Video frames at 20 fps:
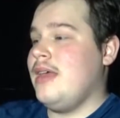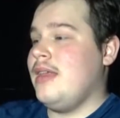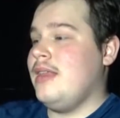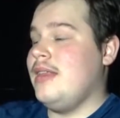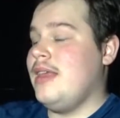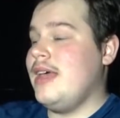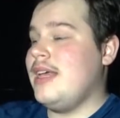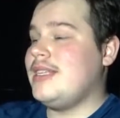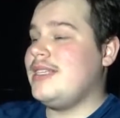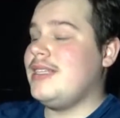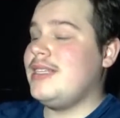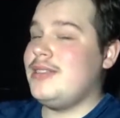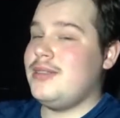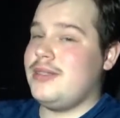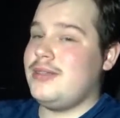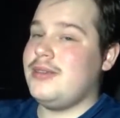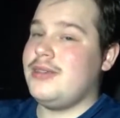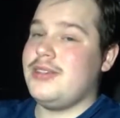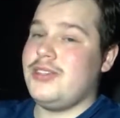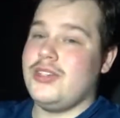This
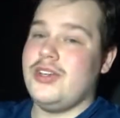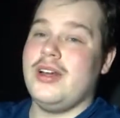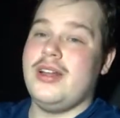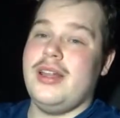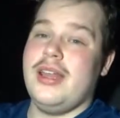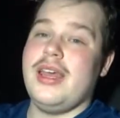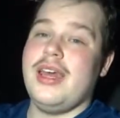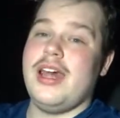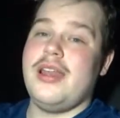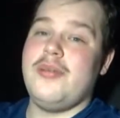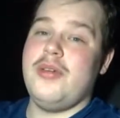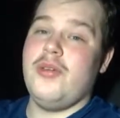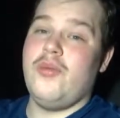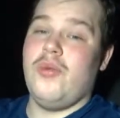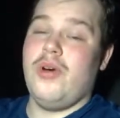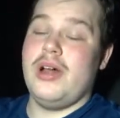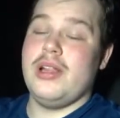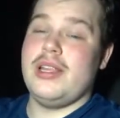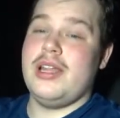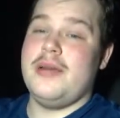is certainly going to be
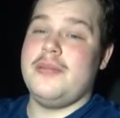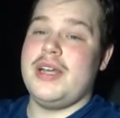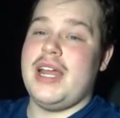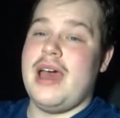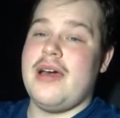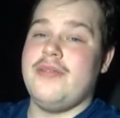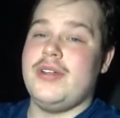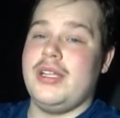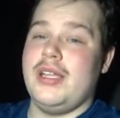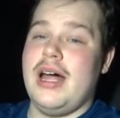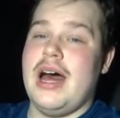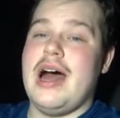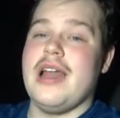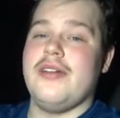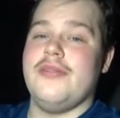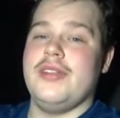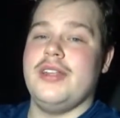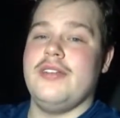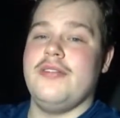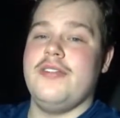one that I'm going to have a lot
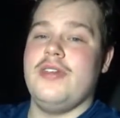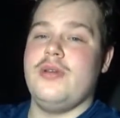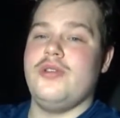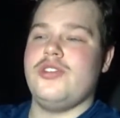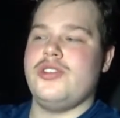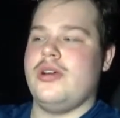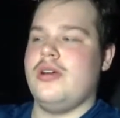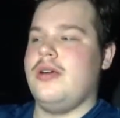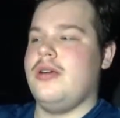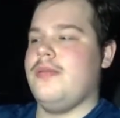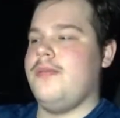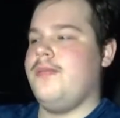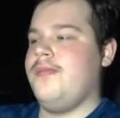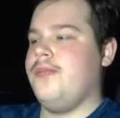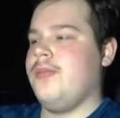of in the future.